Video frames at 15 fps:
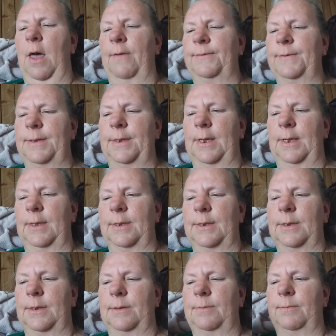
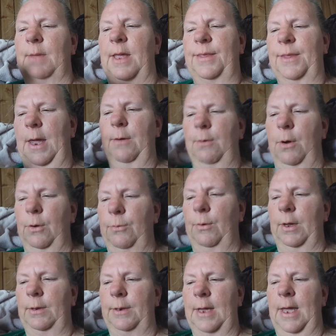since my thyroid
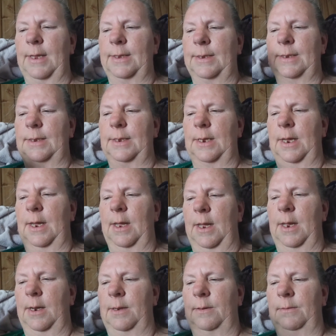went nuts
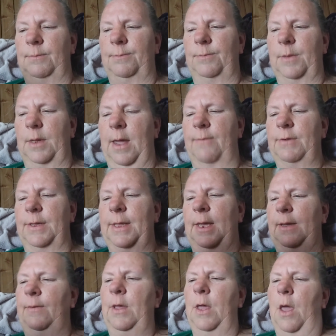and
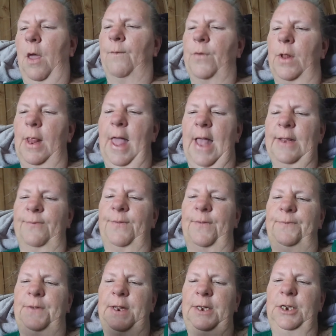everything for the last
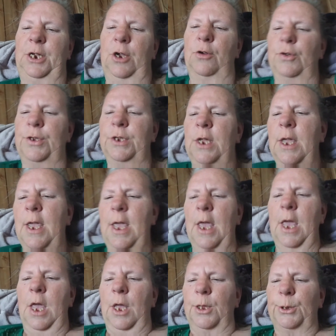15 years.
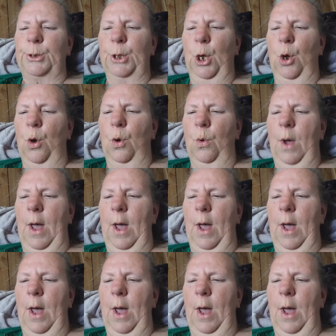So,